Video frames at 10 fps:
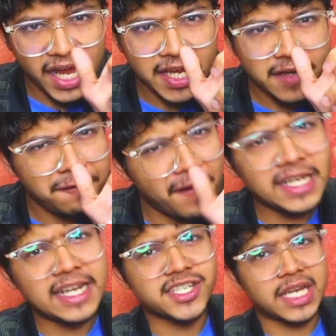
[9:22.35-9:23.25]
in
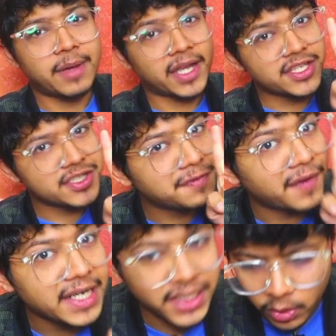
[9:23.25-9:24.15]
very less time I can just
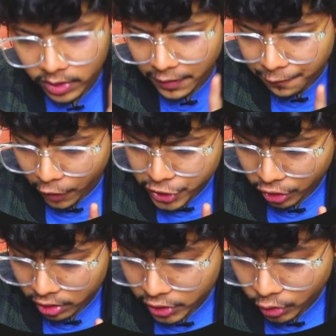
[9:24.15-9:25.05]
find out, and for
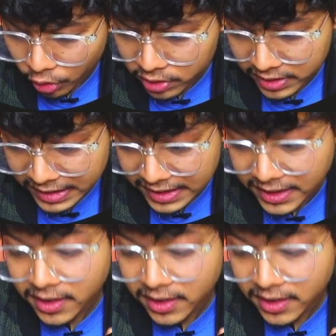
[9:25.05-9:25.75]
sure, you know,